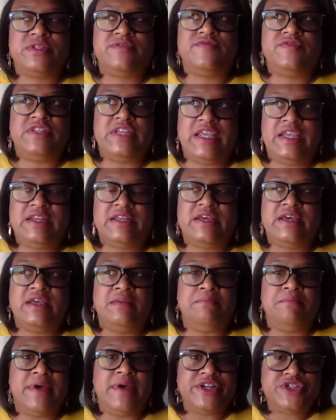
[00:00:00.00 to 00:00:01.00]
of data
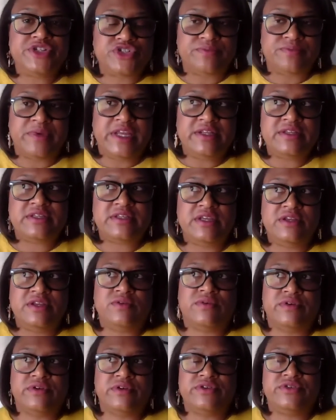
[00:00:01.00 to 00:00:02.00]
and measurement in
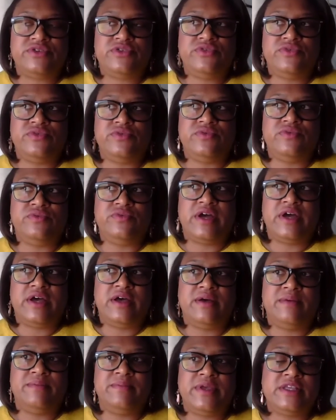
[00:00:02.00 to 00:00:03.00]
order to,
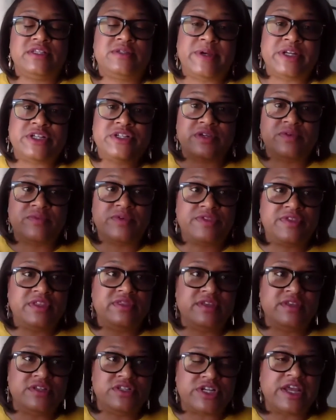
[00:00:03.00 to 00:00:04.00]
especially
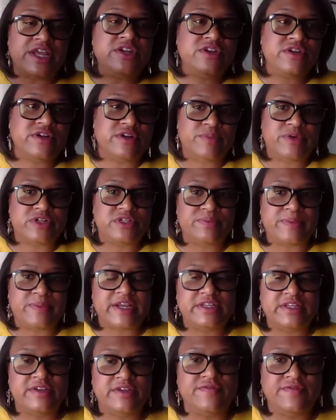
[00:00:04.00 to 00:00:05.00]
within the gender
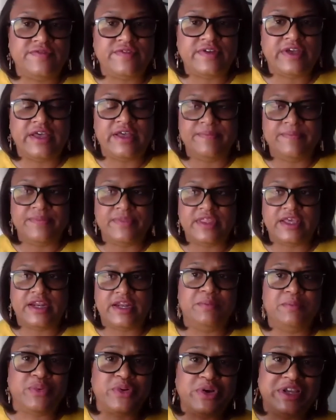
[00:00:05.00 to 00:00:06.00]
perspective that
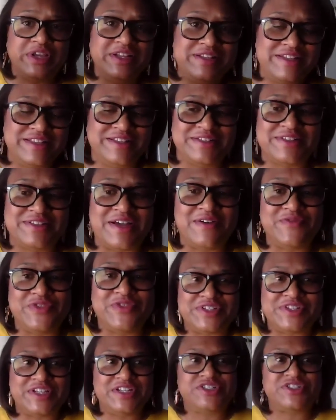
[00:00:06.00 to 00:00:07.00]
I'm bringing to this
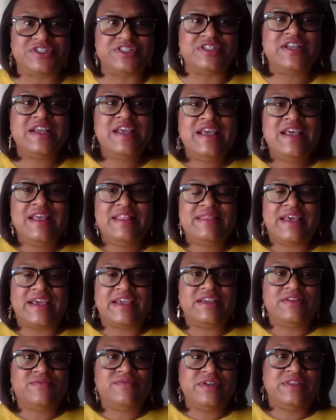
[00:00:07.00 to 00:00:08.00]
conversation,
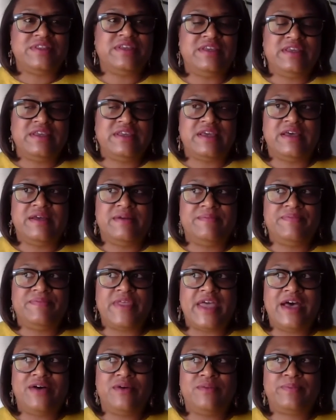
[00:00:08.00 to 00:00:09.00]
that can really
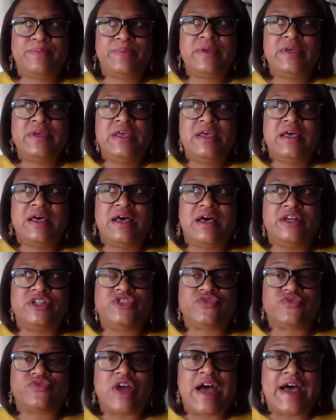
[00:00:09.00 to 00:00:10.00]
help
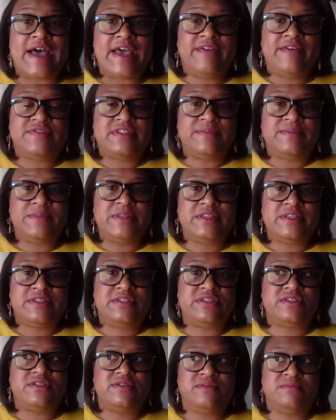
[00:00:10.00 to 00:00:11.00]
drive some of the
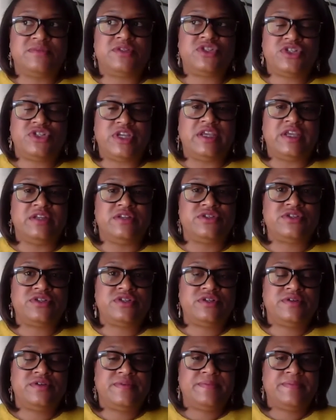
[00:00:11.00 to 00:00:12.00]
systems change.